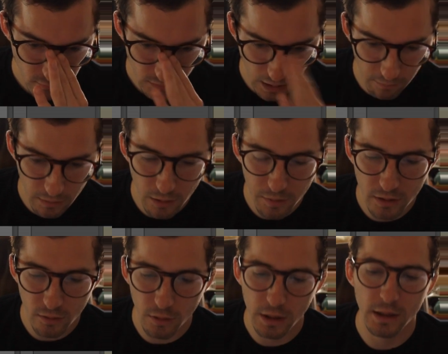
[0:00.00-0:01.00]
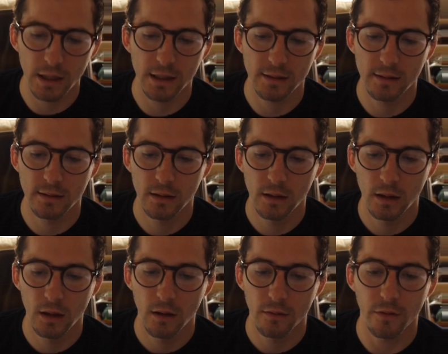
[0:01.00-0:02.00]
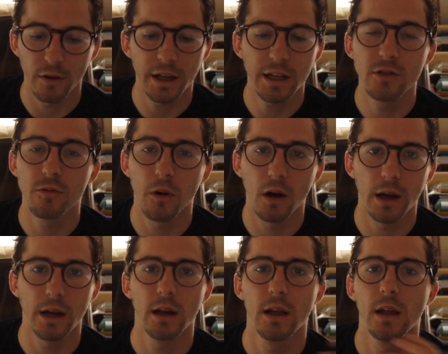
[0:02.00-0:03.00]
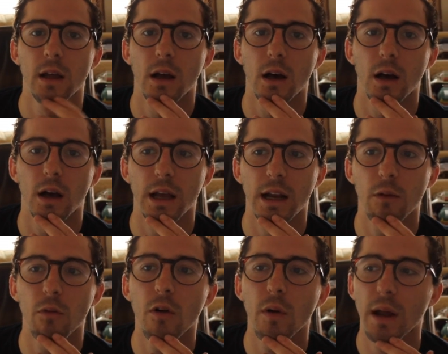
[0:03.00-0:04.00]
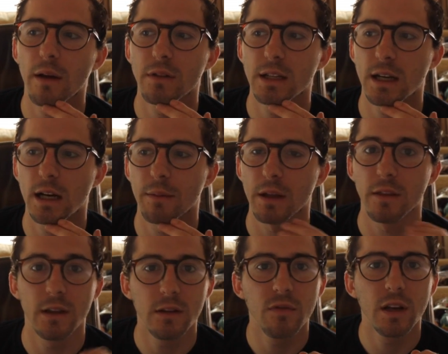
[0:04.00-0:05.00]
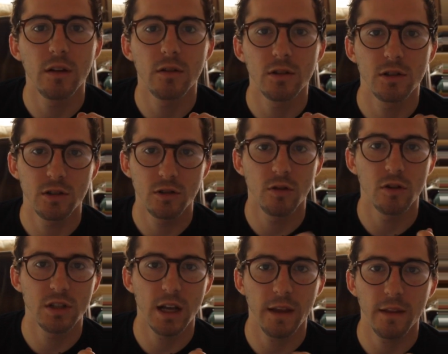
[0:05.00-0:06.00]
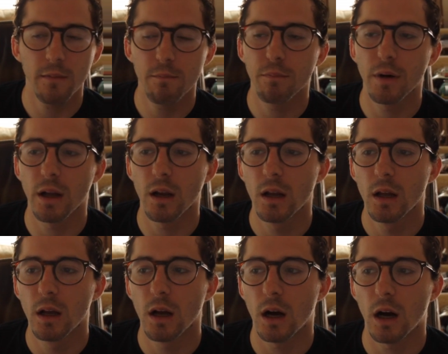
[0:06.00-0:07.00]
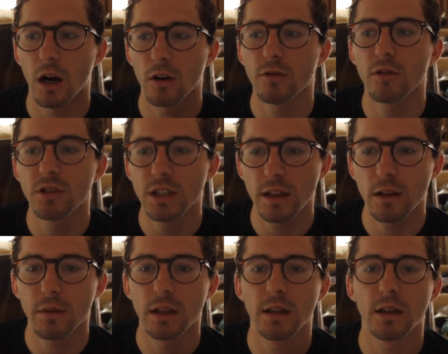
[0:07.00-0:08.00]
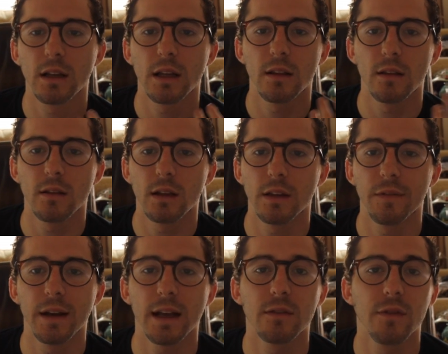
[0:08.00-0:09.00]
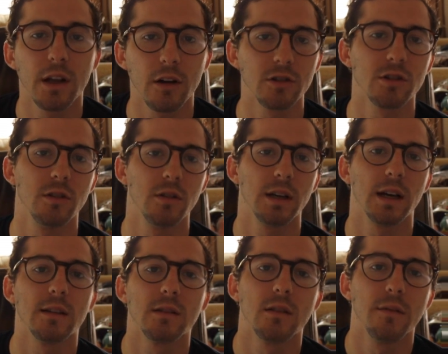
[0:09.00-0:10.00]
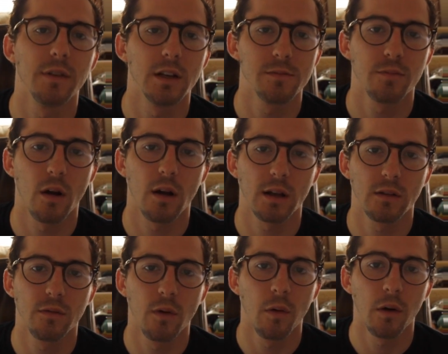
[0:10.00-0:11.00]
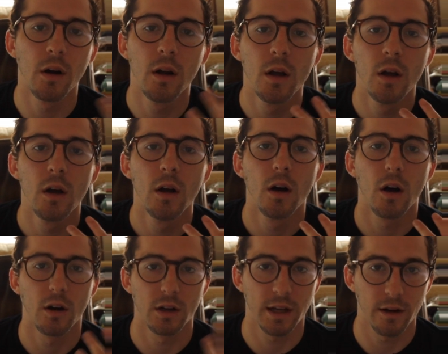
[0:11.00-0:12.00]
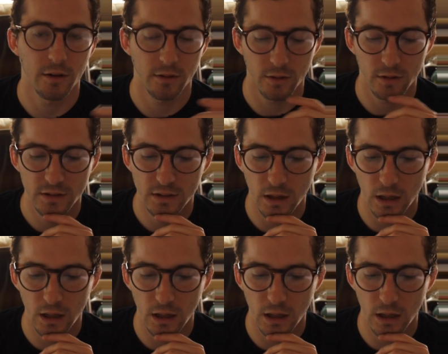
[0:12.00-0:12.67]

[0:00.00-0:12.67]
gonna be doing this for each one. And I won't have time in this video to crochet them, but I'll crochet them, and then in the next video I'll show you guys the finished products for our characters.